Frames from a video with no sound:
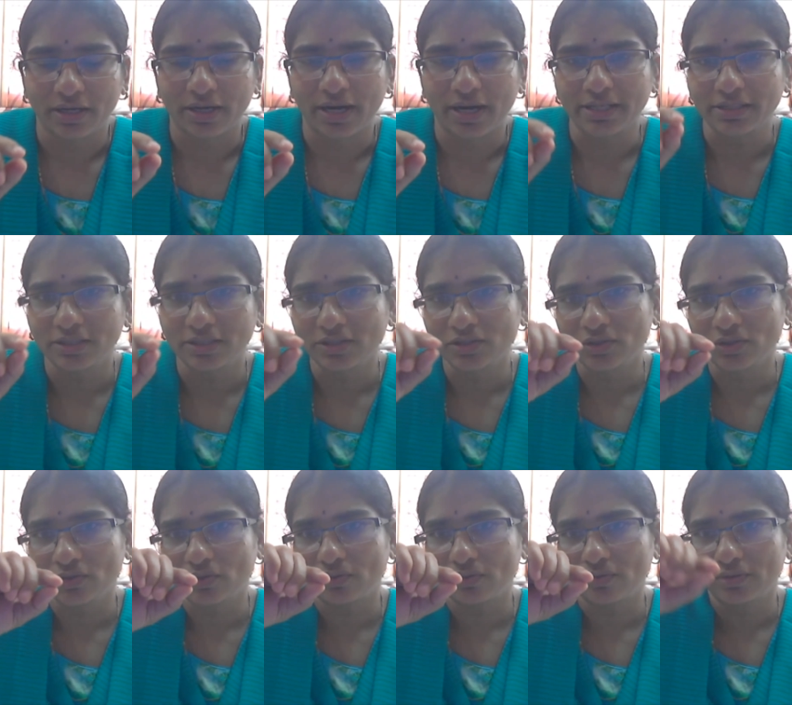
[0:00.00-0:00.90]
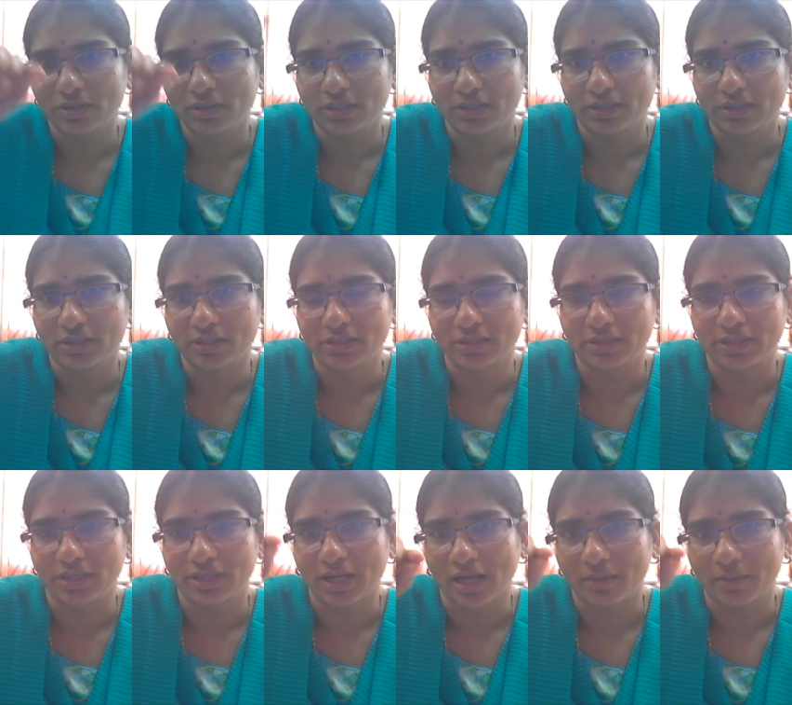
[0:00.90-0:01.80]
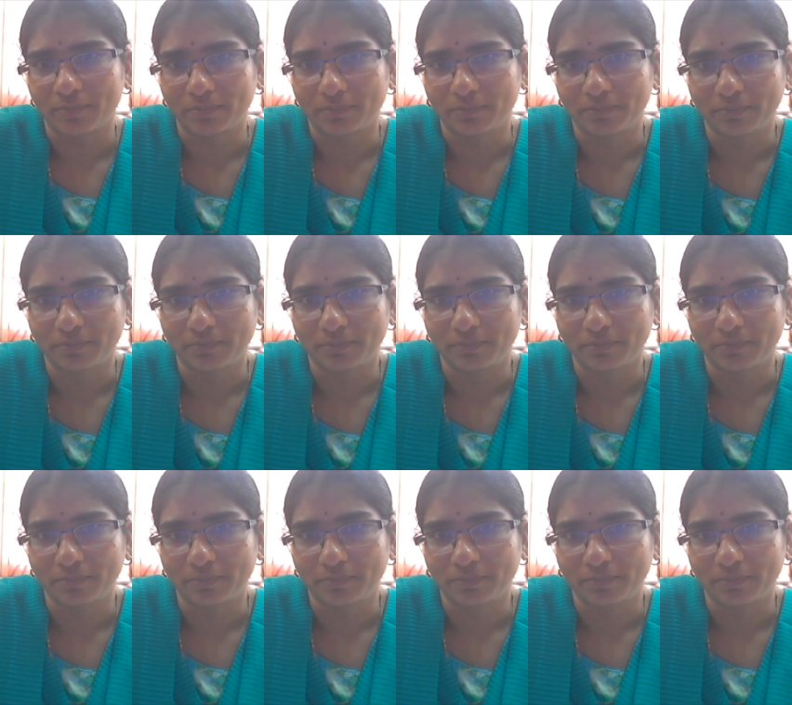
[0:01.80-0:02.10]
rising tone, it's an up,